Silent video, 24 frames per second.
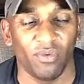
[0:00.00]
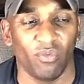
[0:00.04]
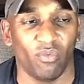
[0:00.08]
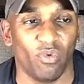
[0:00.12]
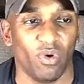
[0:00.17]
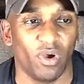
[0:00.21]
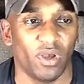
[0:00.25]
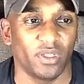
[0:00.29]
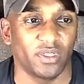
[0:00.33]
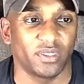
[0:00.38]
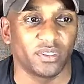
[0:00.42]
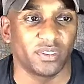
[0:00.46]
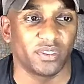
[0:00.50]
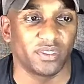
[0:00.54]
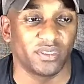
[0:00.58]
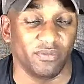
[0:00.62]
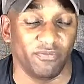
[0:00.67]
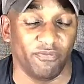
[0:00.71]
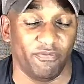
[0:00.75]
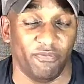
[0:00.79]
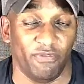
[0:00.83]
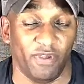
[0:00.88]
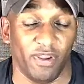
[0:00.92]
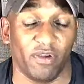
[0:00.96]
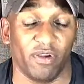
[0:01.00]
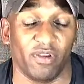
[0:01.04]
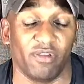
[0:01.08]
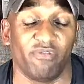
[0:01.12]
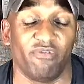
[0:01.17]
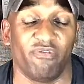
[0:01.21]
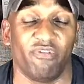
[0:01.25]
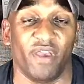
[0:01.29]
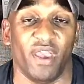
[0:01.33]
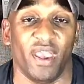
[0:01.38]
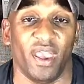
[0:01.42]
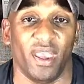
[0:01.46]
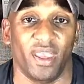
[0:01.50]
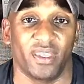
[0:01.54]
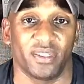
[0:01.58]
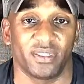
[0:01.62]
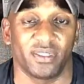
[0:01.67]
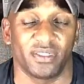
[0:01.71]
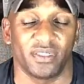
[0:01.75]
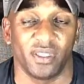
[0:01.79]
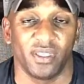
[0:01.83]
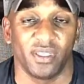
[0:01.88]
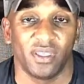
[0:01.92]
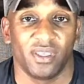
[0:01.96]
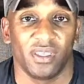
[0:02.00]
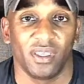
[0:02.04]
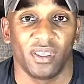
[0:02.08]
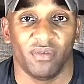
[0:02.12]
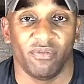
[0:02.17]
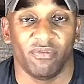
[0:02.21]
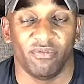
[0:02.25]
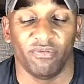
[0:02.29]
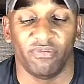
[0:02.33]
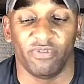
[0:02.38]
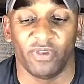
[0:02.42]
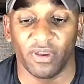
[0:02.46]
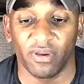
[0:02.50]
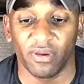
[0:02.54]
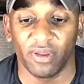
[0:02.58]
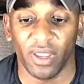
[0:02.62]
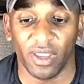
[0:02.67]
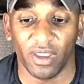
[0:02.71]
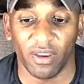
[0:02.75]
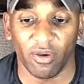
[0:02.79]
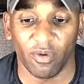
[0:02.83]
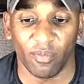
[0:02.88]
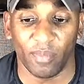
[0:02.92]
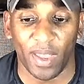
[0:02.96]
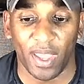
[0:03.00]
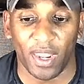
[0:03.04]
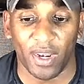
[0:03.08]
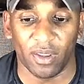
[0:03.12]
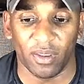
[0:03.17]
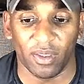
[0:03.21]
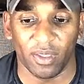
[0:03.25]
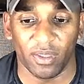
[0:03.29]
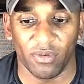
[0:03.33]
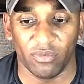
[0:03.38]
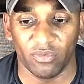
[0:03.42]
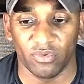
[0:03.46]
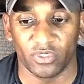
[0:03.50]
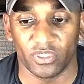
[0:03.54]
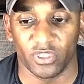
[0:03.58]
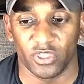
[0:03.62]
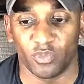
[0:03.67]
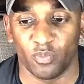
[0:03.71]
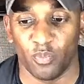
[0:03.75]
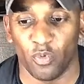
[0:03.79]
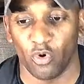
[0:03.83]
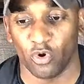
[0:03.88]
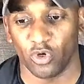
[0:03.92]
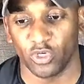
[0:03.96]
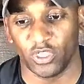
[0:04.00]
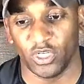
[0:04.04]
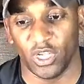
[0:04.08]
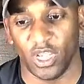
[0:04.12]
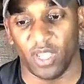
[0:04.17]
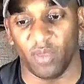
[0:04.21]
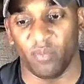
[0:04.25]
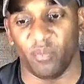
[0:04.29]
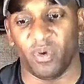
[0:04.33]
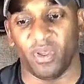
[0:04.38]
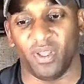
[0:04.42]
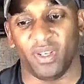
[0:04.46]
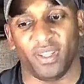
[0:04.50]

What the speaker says: It was very fast, very aerobatic, and it was a sport jet.